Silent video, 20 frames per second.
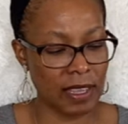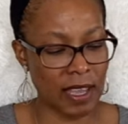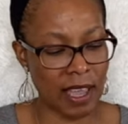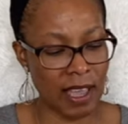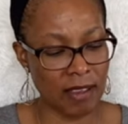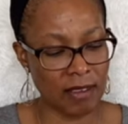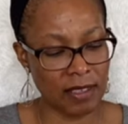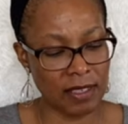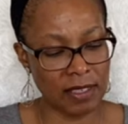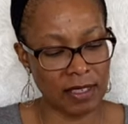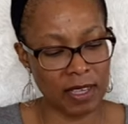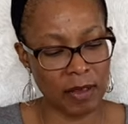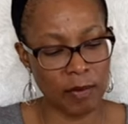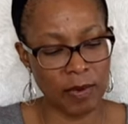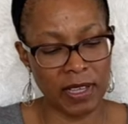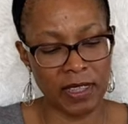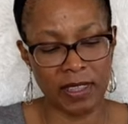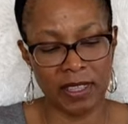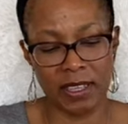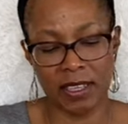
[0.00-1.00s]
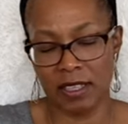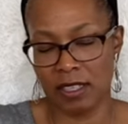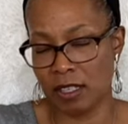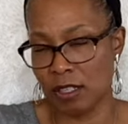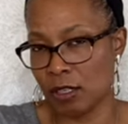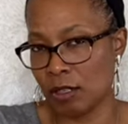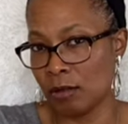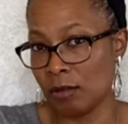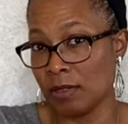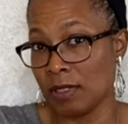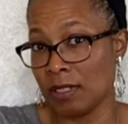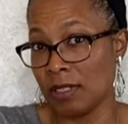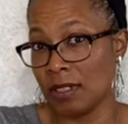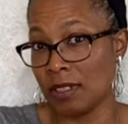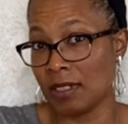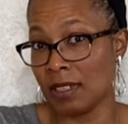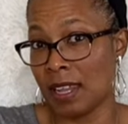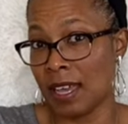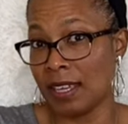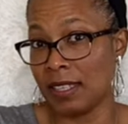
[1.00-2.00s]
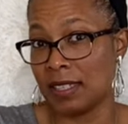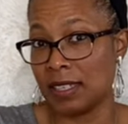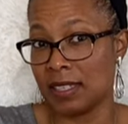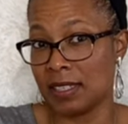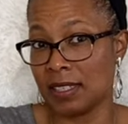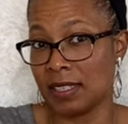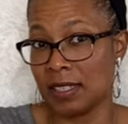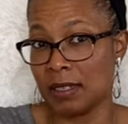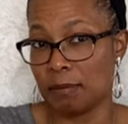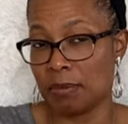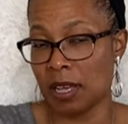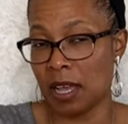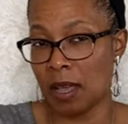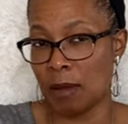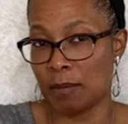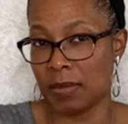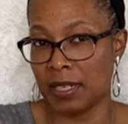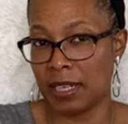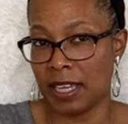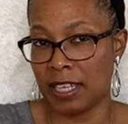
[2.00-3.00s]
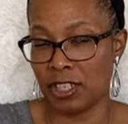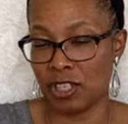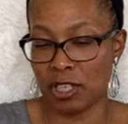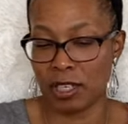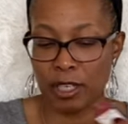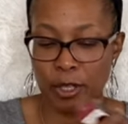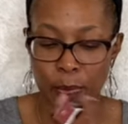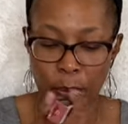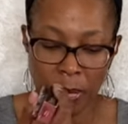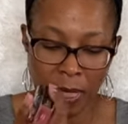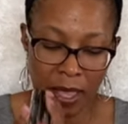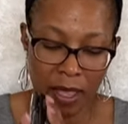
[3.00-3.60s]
I'll see what these two look like, this lip combination.